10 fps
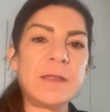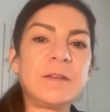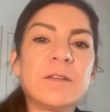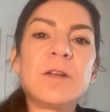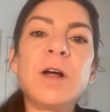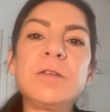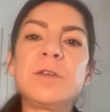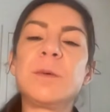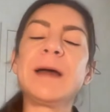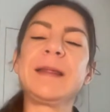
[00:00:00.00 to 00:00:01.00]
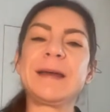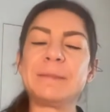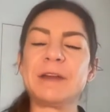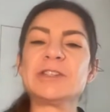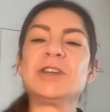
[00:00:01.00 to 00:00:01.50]
This is also why, like I
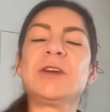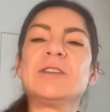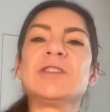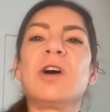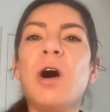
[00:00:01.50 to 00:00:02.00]
mentioned, you guys should